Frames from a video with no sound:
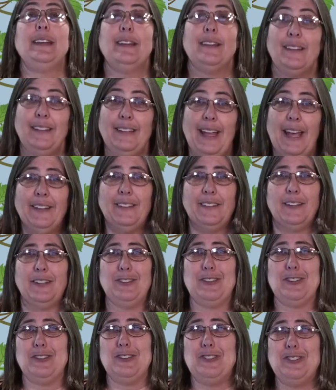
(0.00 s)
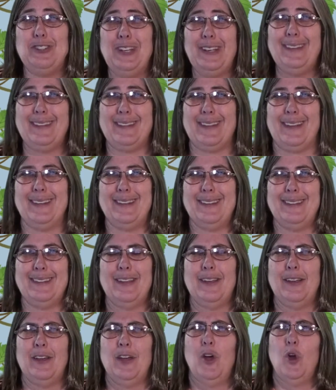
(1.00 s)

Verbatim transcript: connected to Jesus,